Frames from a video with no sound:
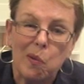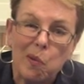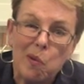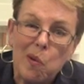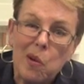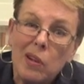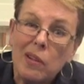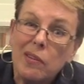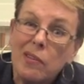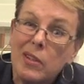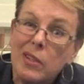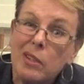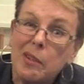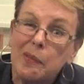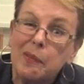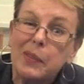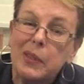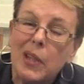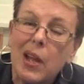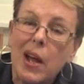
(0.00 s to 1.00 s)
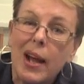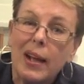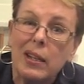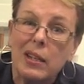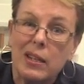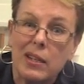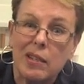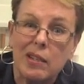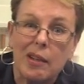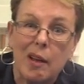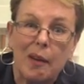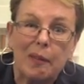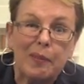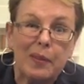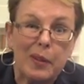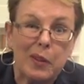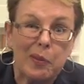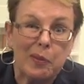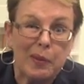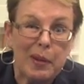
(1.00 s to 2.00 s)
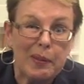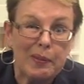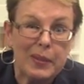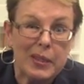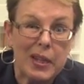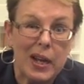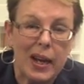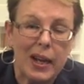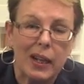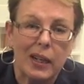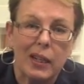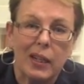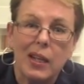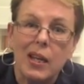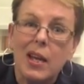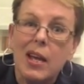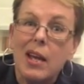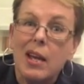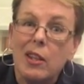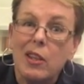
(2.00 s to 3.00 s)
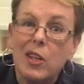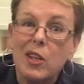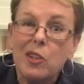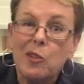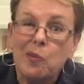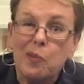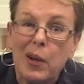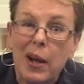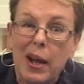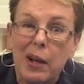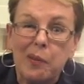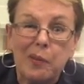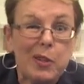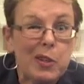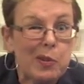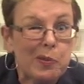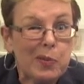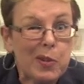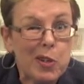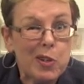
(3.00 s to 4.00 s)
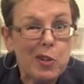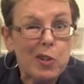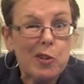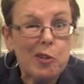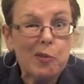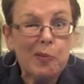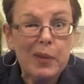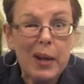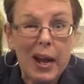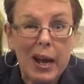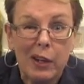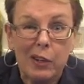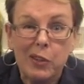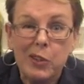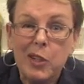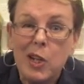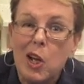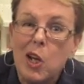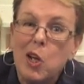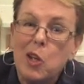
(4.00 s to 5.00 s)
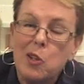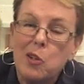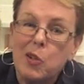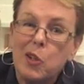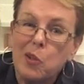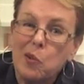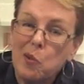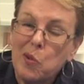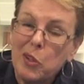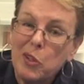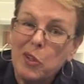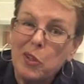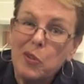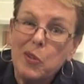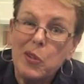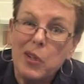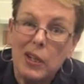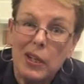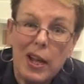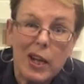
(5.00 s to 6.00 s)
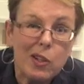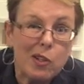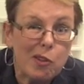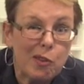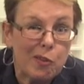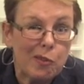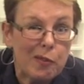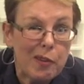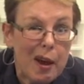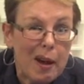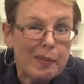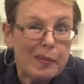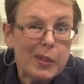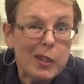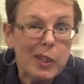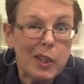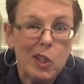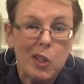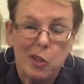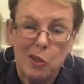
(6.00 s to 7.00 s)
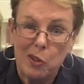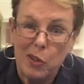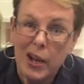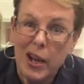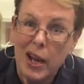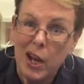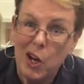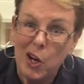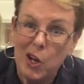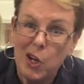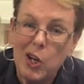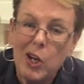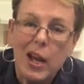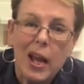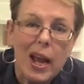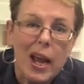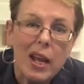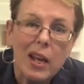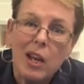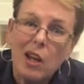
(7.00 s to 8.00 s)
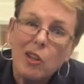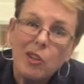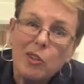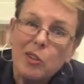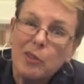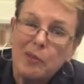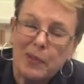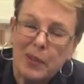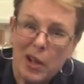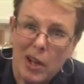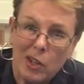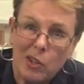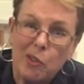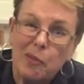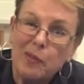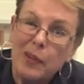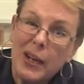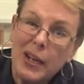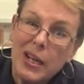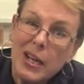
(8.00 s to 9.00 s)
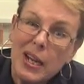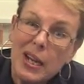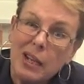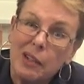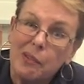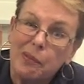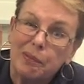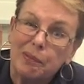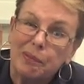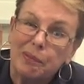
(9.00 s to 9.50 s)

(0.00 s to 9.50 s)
all of the supply lists up on the website. This way, when you purchase your pattern, you can also select your fabric, your hair, and other supplies you might need.